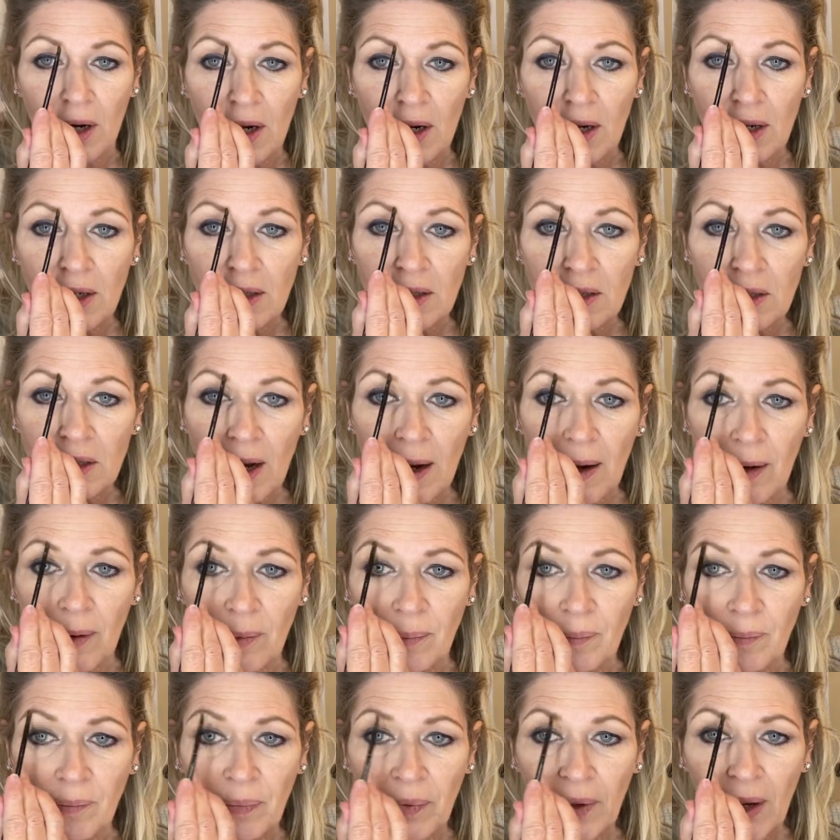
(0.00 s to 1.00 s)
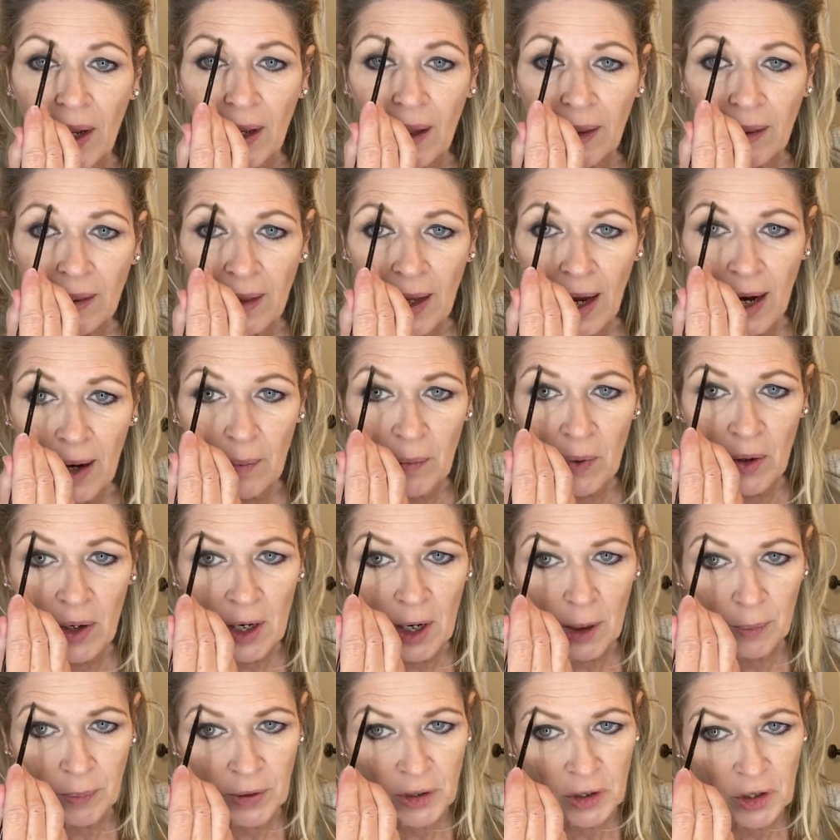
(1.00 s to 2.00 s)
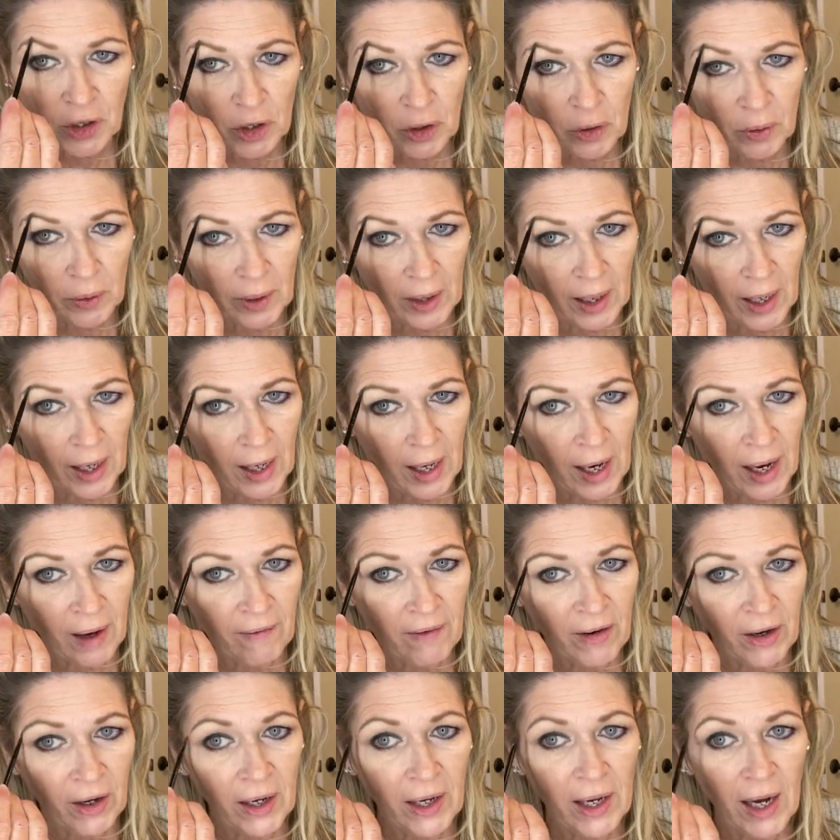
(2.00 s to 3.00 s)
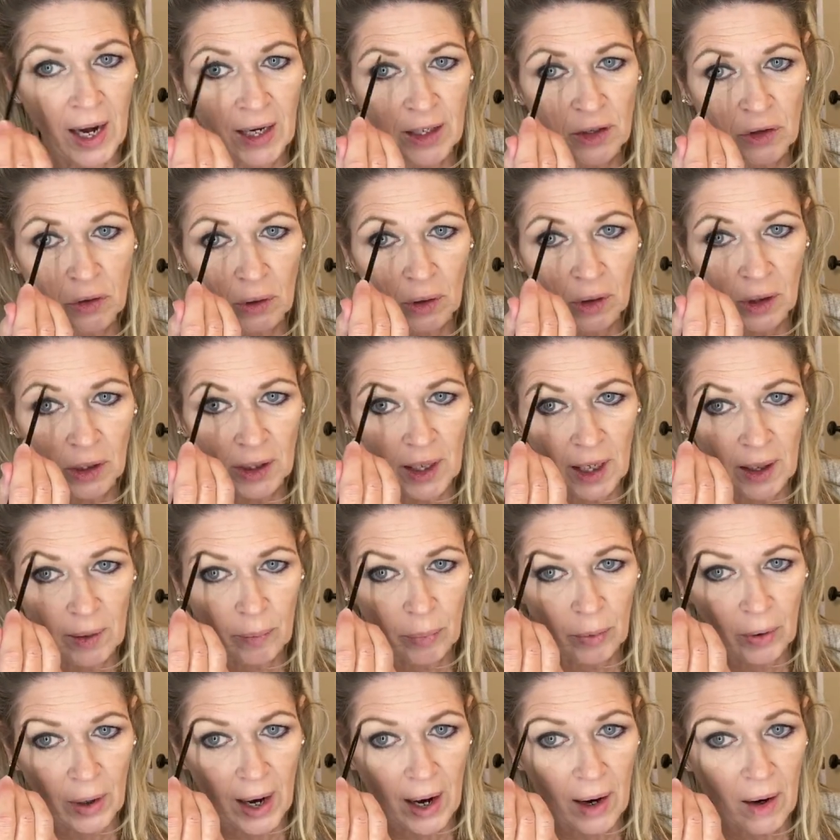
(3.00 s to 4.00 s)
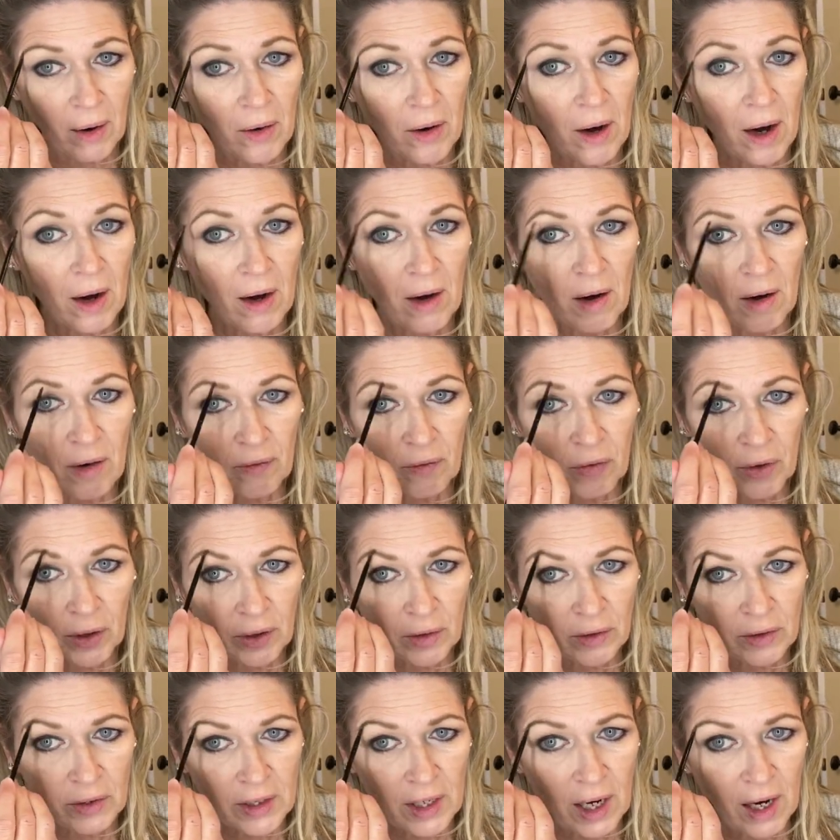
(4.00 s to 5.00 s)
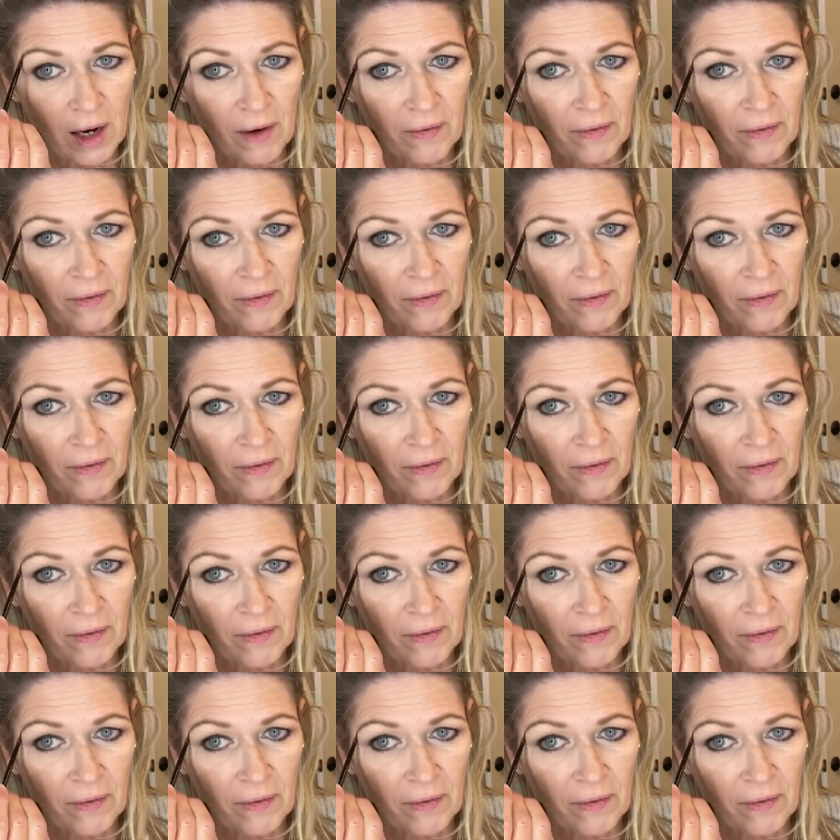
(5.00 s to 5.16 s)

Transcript: So that will help you to create a very natural looking brow for yourself.